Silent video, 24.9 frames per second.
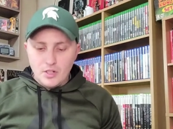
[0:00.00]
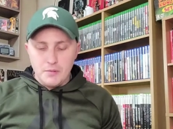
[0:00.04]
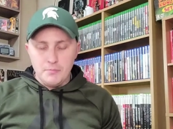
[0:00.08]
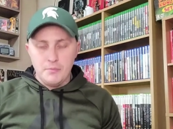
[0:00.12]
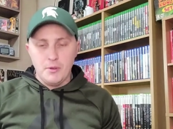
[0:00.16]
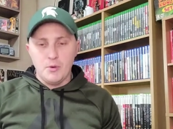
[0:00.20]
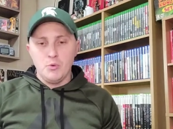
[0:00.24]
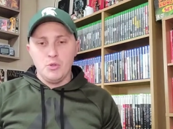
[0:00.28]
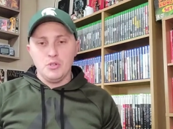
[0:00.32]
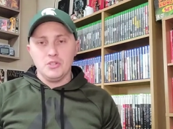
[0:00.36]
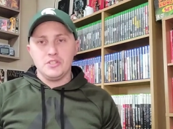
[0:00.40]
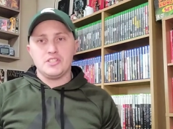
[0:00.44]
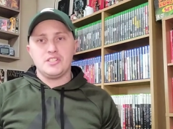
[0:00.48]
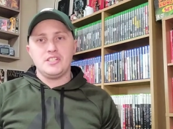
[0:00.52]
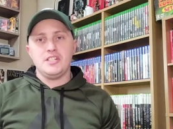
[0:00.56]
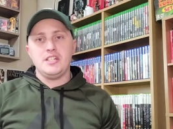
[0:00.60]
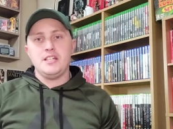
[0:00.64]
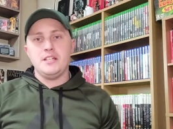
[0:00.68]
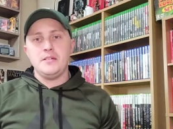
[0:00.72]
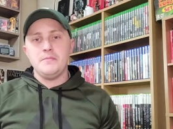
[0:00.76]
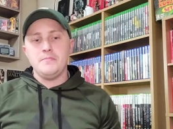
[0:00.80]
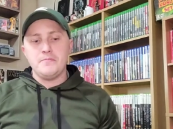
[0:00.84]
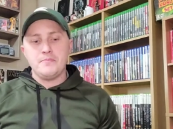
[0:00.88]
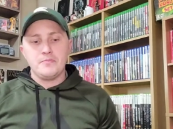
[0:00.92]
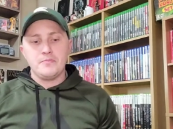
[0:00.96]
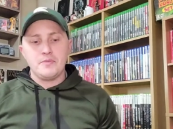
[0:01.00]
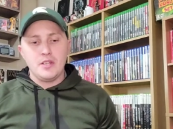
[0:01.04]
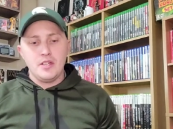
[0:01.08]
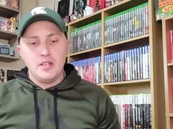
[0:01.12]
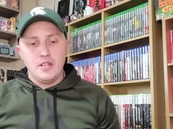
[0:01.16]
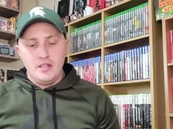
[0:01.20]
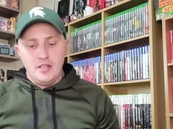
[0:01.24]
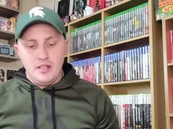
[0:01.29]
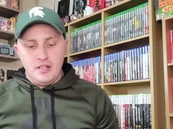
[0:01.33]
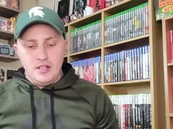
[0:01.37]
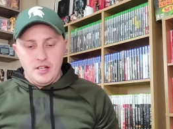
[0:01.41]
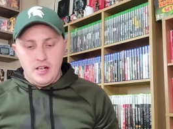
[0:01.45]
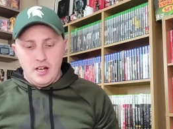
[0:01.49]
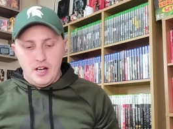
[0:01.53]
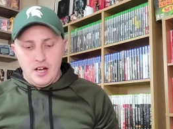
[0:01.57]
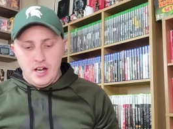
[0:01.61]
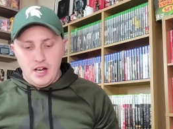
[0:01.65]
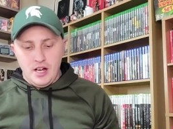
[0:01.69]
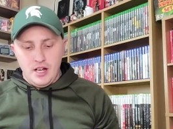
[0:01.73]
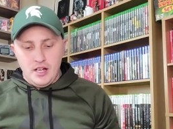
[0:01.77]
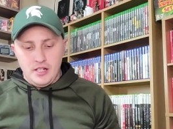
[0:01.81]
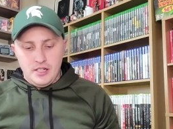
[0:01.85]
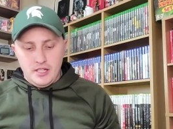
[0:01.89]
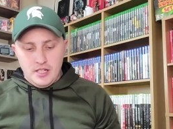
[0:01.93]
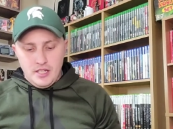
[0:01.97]
but we'll see.
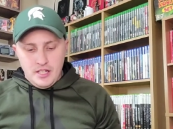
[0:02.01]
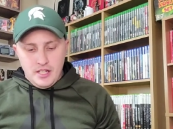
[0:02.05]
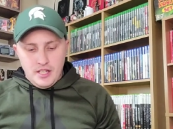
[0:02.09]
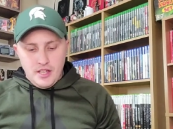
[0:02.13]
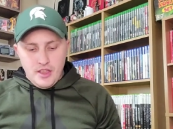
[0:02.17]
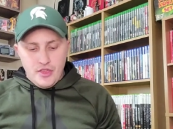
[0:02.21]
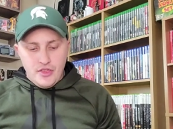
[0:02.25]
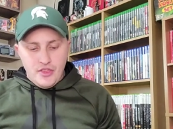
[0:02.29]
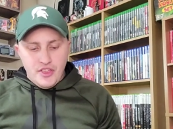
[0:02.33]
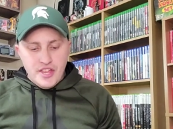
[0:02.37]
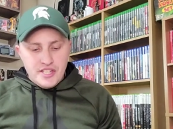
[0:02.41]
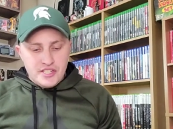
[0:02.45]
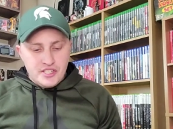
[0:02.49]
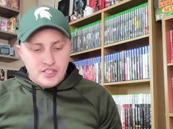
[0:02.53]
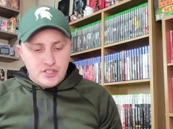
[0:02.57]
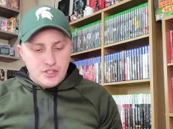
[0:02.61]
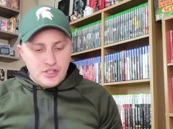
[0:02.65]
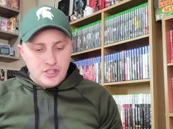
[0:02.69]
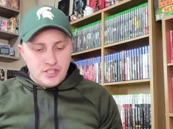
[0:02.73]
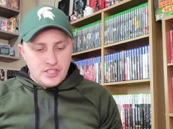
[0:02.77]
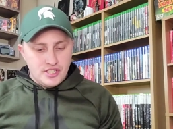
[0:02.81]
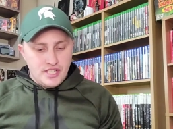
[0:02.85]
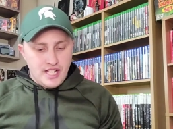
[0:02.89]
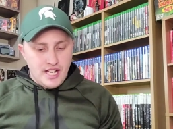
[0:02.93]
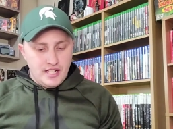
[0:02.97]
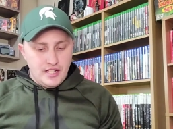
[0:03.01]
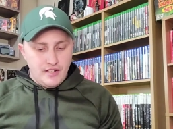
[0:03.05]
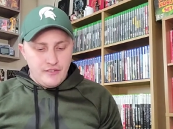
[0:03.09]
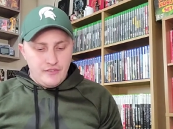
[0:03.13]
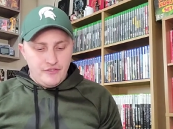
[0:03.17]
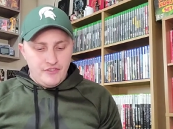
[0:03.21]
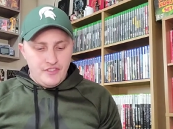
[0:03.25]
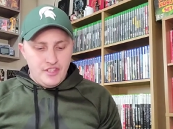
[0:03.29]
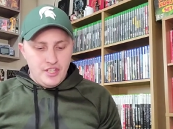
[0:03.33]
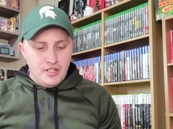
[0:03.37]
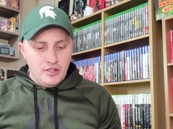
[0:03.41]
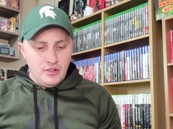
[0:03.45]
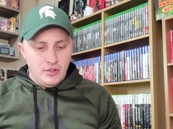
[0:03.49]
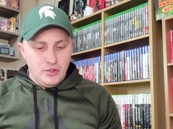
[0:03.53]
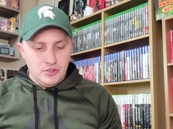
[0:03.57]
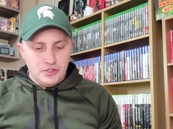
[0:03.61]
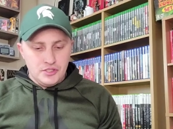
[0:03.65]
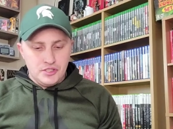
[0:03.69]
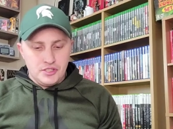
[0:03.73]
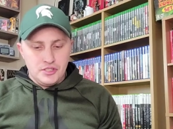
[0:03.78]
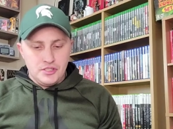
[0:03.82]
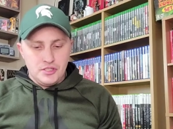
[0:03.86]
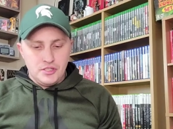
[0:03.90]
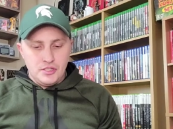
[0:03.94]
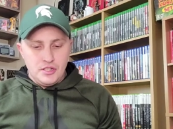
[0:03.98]
Uh, this just kind of
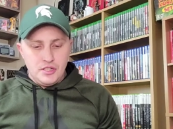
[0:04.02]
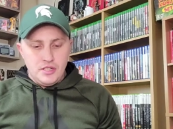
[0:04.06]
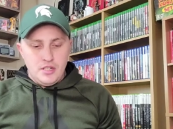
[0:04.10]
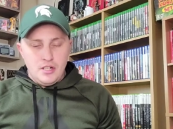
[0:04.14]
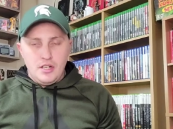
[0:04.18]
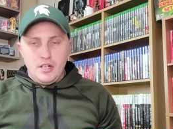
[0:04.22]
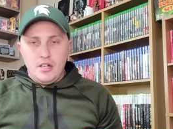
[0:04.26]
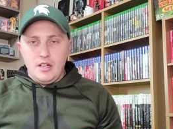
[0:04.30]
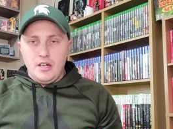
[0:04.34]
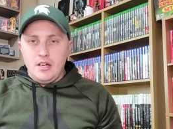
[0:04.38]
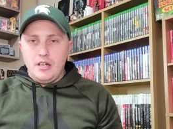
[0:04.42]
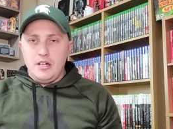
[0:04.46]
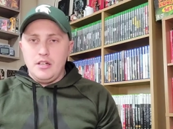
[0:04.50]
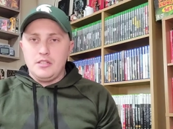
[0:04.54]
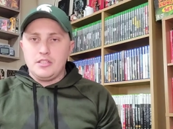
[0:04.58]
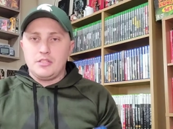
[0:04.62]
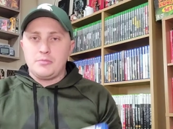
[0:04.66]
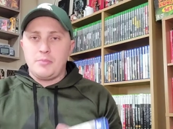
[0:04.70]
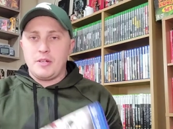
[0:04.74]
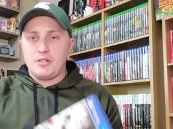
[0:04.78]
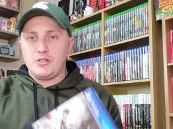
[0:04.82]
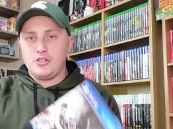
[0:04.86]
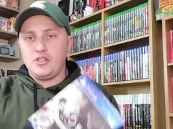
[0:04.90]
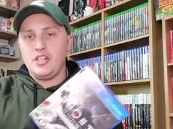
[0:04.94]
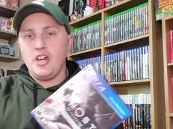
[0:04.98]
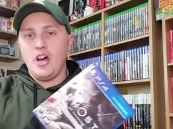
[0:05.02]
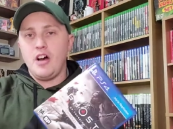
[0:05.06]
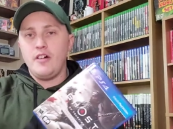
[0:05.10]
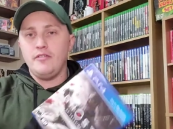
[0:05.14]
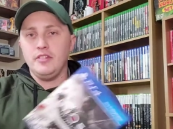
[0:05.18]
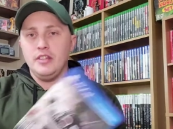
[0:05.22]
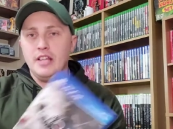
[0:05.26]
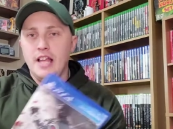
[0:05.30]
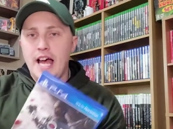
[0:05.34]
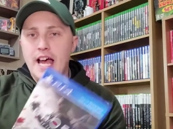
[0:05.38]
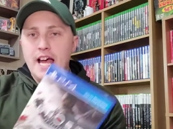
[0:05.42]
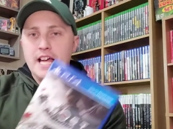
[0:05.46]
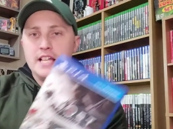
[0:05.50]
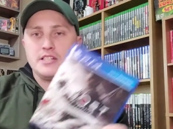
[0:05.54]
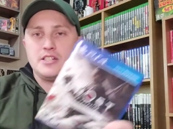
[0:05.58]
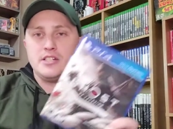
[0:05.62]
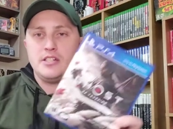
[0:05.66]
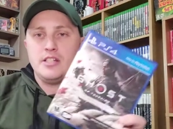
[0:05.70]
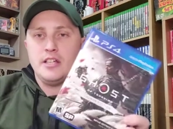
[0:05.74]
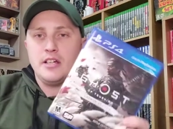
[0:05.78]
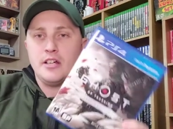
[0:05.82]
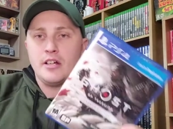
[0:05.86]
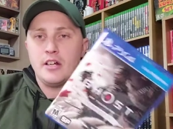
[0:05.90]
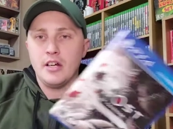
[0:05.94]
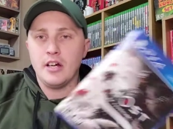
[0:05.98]
feels, especially off
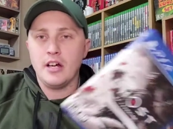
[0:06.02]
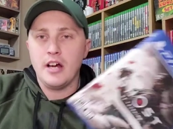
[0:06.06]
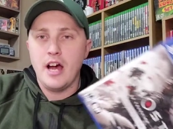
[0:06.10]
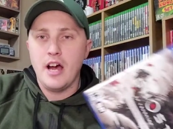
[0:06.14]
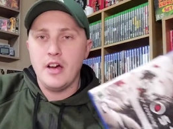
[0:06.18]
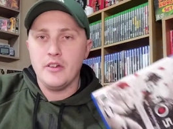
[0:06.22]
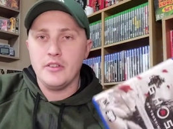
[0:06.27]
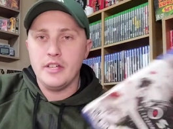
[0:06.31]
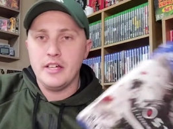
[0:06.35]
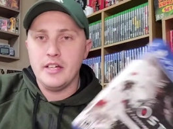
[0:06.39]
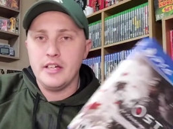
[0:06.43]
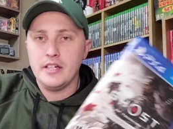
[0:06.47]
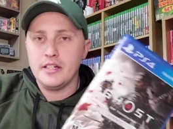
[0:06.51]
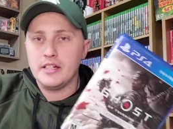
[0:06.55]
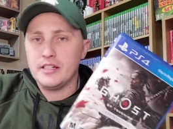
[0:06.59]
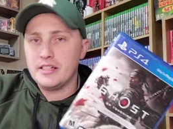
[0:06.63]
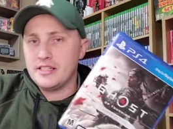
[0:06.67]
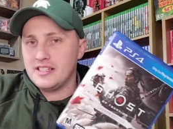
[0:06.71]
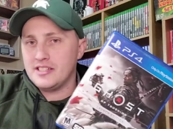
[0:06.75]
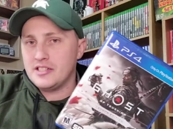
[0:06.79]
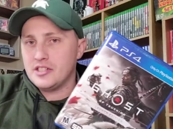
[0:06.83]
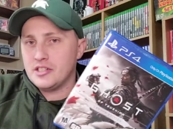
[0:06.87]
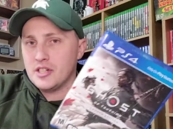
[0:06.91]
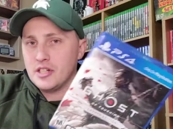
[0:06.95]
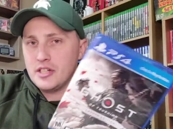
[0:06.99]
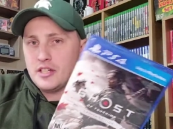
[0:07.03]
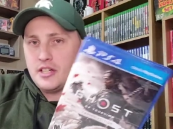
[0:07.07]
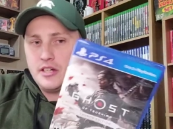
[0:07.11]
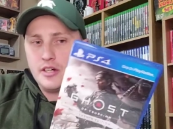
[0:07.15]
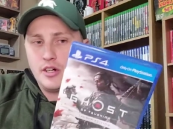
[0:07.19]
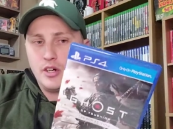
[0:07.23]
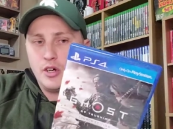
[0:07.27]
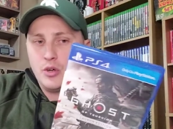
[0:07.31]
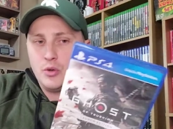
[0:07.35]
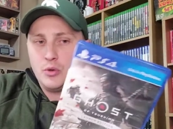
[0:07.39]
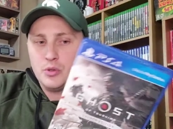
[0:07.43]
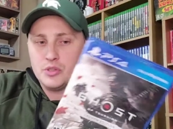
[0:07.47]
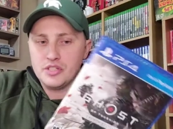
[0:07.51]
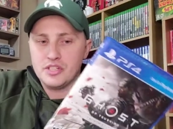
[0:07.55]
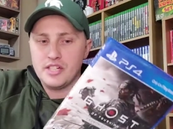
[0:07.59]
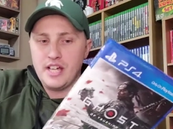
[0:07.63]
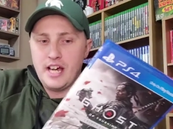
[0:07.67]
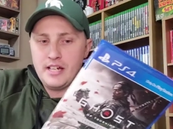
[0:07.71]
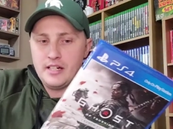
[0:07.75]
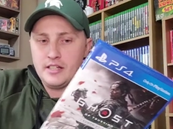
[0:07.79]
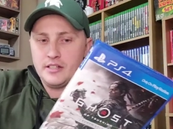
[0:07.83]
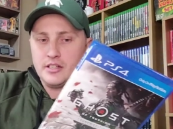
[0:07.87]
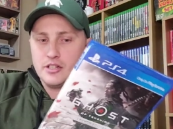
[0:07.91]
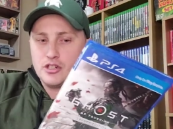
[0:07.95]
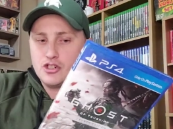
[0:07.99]
last year, how the Sekiro was
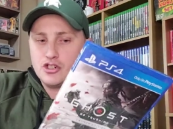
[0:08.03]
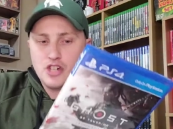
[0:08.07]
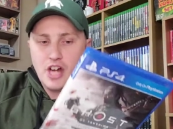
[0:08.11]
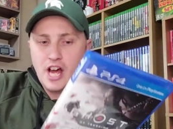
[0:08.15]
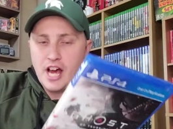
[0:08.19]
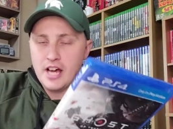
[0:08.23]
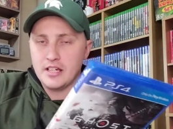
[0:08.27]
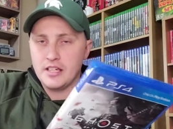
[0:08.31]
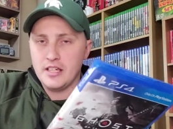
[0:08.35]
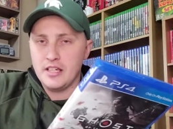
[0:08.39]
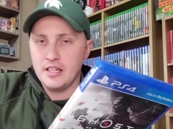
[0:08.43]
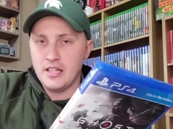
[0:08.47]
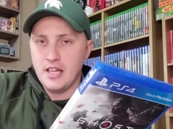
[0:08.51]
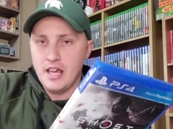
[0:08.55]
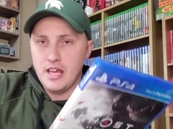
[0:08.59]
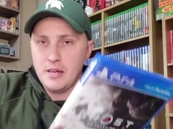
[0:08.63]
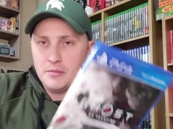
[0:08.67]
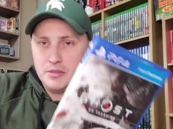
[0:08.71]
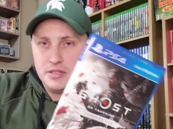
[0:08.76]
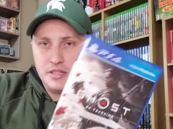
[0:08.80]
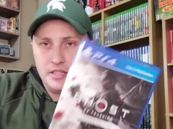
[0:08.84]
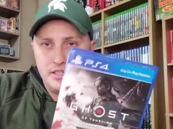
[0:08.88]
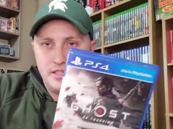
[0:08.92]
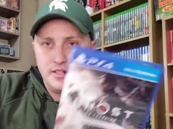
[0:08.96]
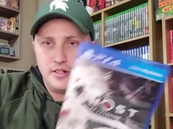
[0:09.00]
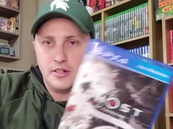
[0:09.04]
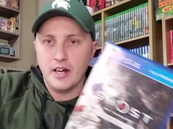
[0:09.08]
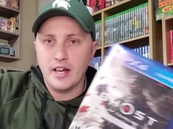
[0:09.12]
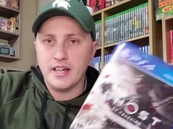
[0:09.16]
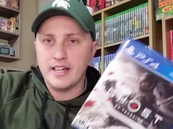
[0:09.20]
kind of the shocking game of the year.